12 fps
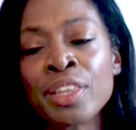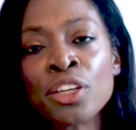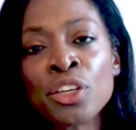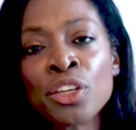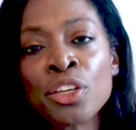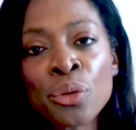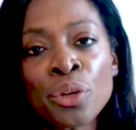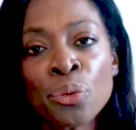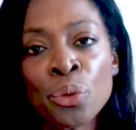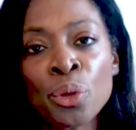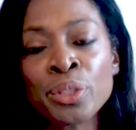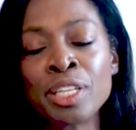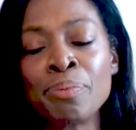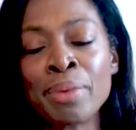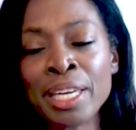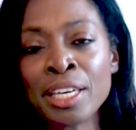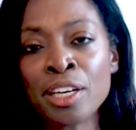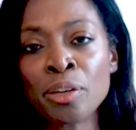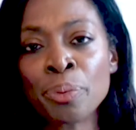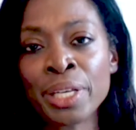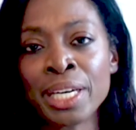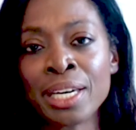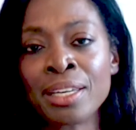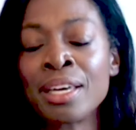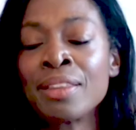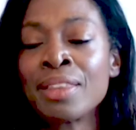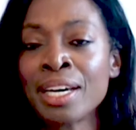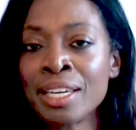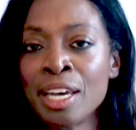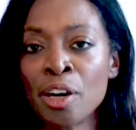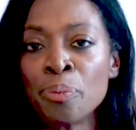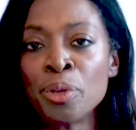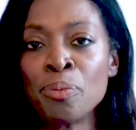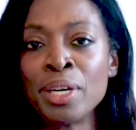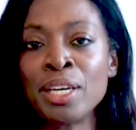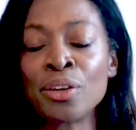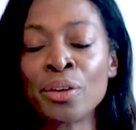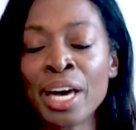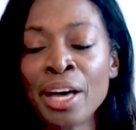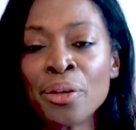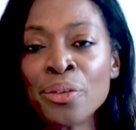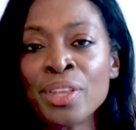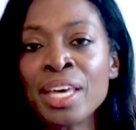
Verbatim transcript: that you're enrolled in a Medicare plan that can help you meet your health